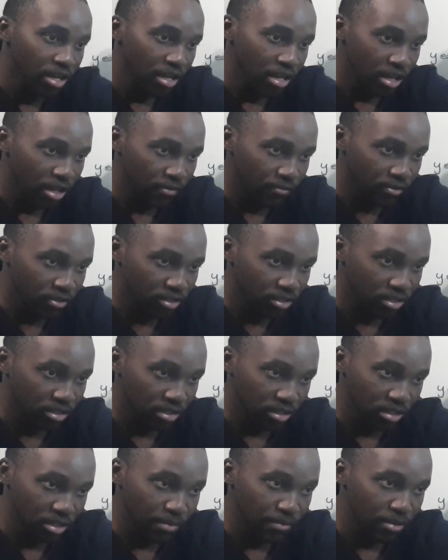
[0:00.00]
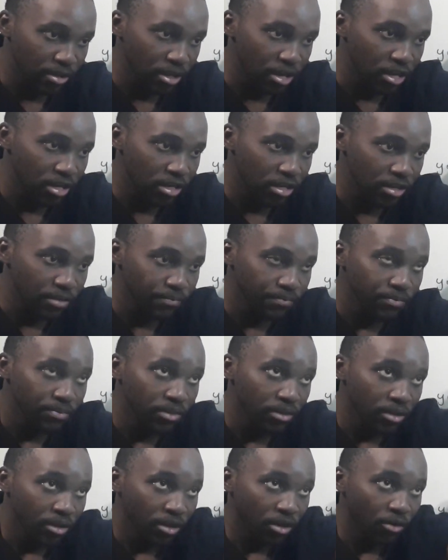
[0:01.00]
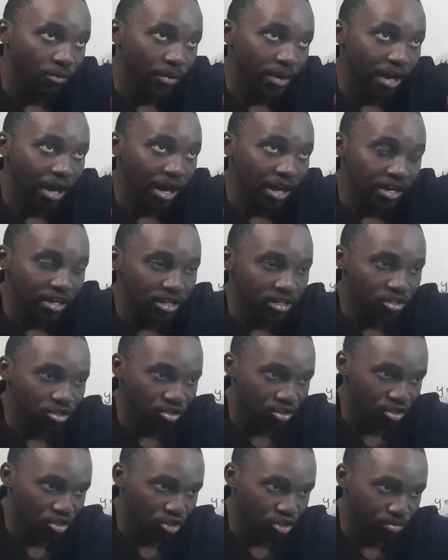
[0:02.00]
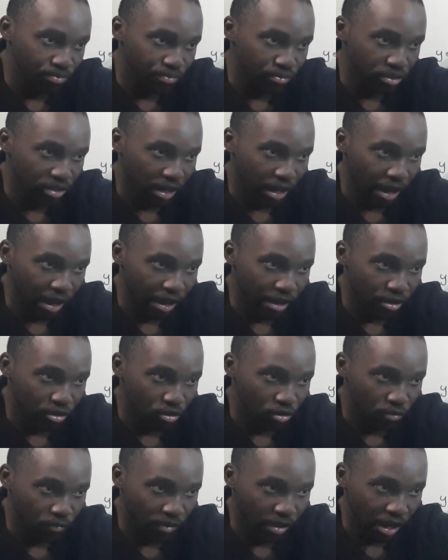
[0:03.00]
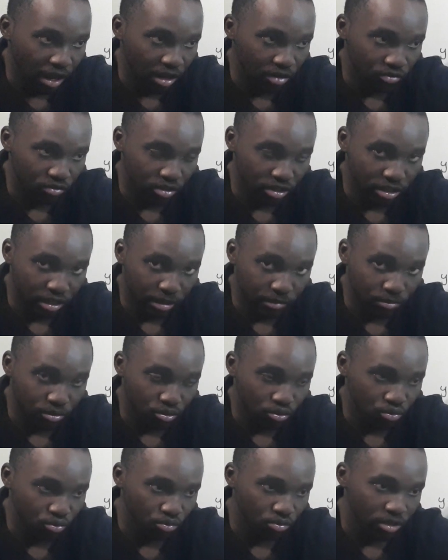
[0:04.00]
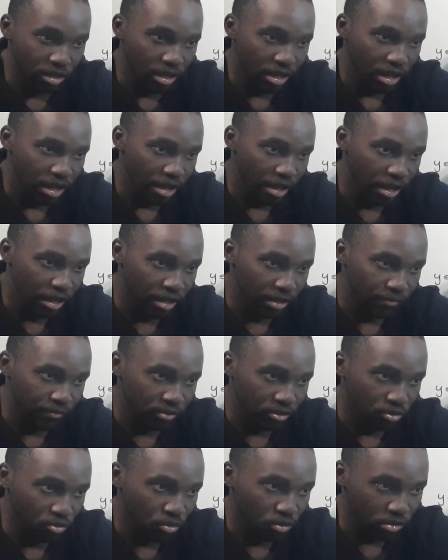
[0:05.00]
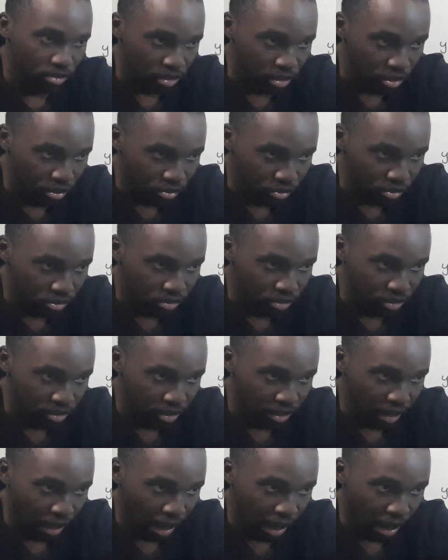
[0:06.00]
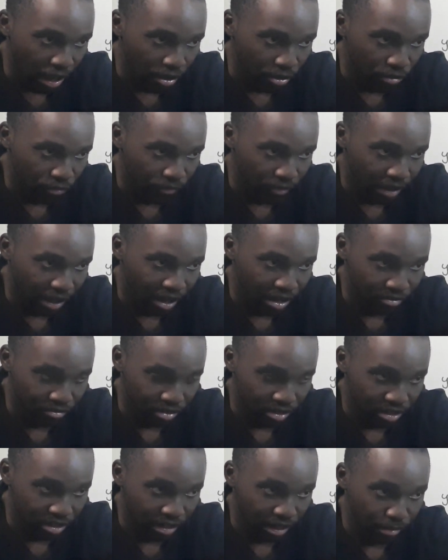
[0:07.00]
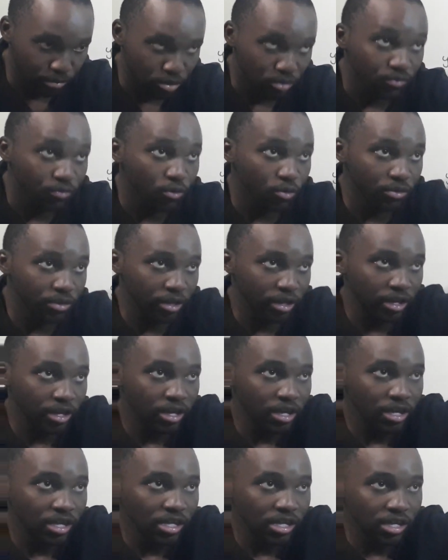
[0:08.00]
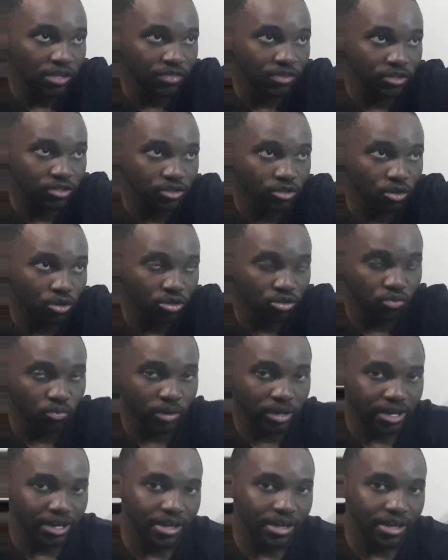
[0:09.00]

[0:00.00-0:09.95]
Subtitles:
If it's semi-yearly, where I is, you need to put I over 100 times 2. And if it's quarterly, you need to say I over 100 times 4 there in the slot where